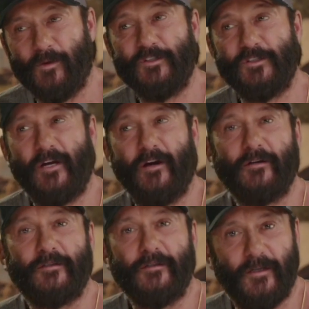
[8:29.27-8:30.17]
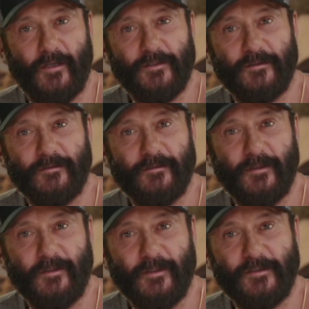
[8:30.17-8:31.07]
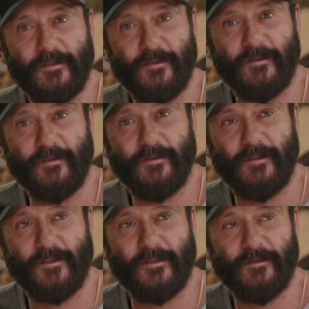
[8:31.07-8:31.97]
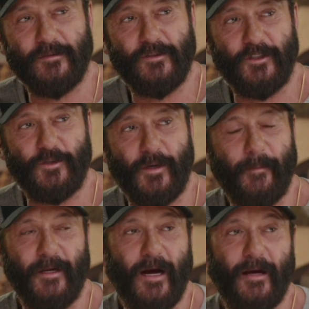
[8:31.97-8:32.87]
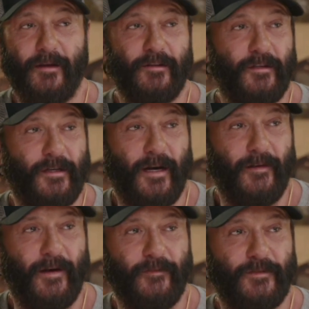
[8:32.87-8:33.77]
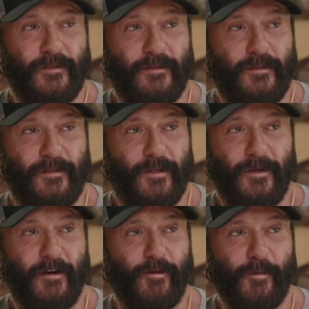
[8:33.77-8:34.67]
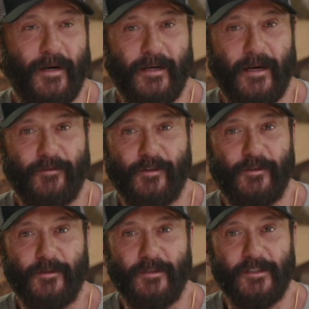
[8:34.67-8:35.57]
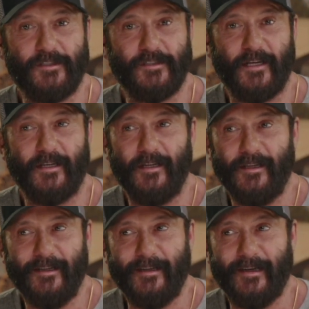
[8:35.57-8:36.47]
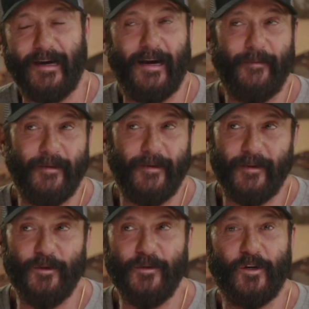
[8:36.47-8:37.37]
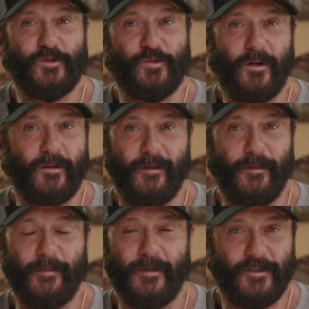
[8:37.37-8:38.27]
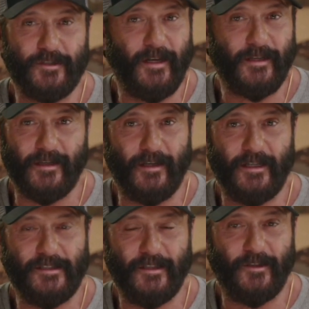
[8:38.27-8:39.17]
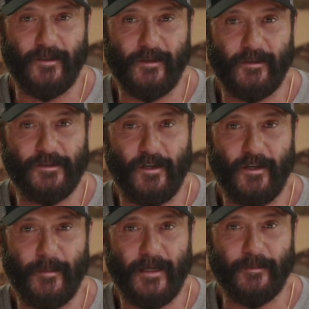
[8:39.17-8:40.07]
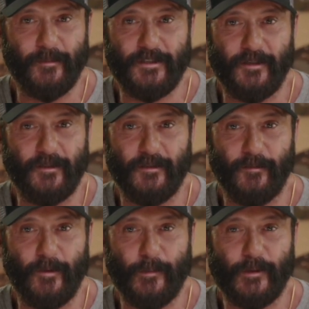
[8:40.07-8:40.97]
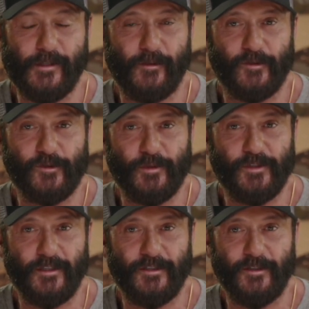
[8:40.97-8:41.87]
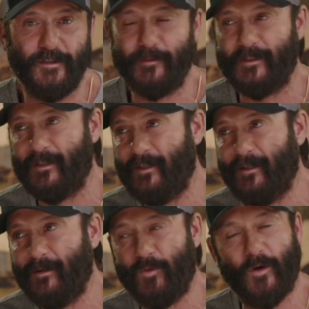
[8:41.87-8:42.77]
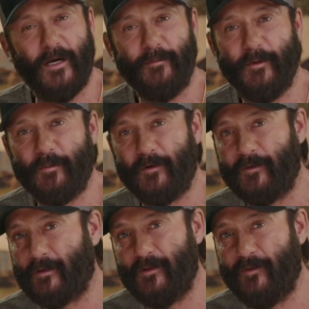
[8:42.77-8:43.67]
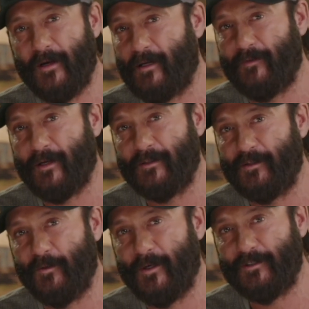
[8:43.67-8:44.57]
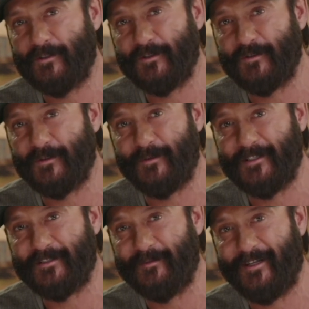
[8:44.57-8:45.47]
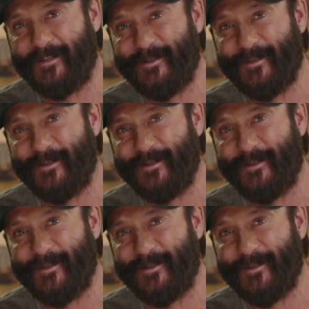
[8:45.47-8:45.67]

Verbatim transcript: Well, this character does. And this situation, I mean, I've told everybody after doing this, is like, who knows what'll come up. And it's like I said earlier, it's all about the material and what material's presented to you. But boy, I'd be perfectly fine if I can do Westerns for the rest of my